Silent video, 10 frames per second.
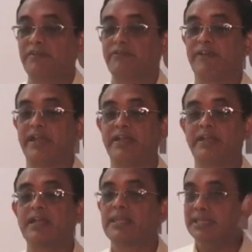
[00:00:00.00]
we find
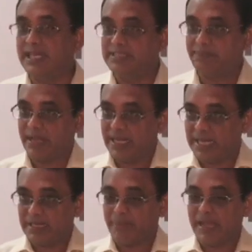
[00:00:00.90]
there is pain
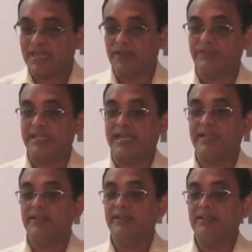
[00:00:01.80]
at the back of the
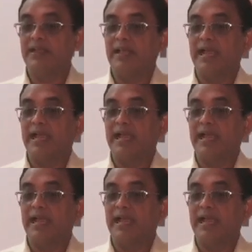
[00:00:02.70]
head